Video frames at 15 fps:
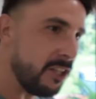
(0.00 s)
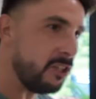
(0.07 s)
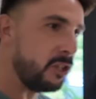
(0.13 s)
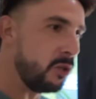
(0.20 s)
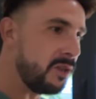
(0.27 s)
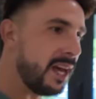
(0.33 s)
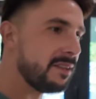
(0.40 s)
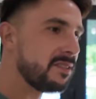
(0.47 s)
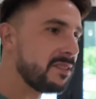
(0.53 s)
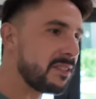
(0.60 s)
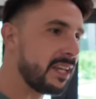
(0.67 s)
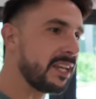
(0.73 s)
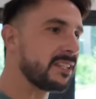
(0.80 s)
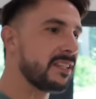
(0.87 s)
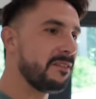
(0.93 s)

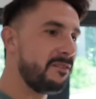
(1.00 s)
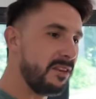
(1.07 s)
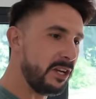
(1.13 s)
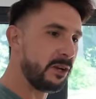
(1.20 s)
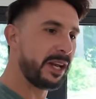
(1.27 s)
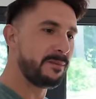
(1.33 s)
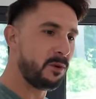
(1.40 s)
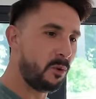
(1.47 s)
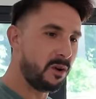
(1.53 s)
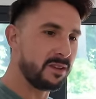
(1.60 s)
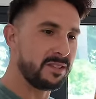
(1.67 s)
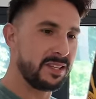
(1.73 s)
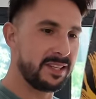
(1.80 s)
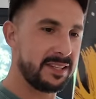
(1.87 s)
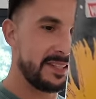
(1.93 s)
2006 Video Game
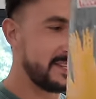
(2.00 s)
Awards. This is